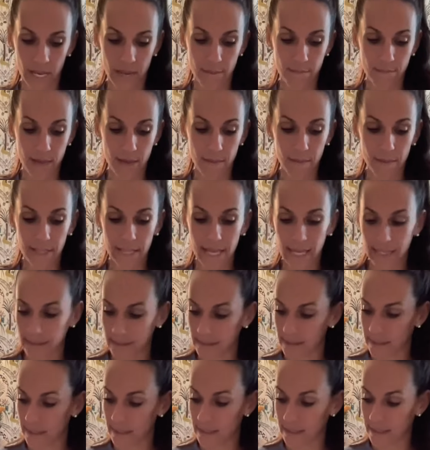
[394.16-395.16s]
And maybe
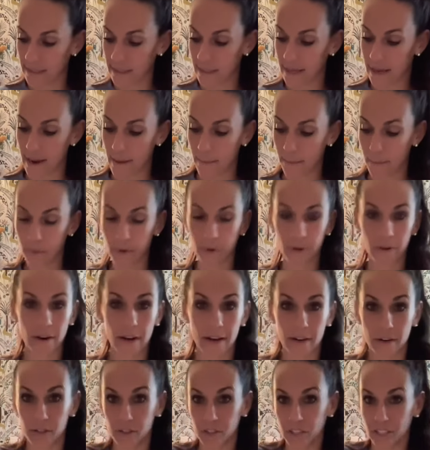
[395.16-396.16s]
that's the the emperor
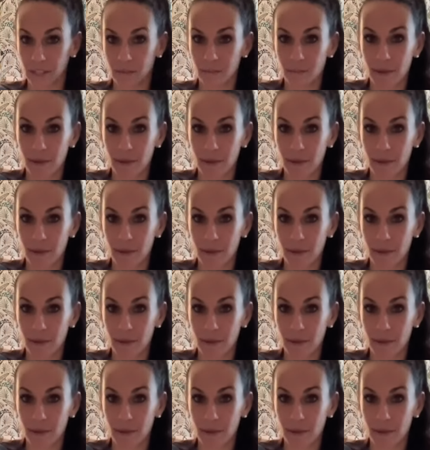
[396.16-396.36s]
energy.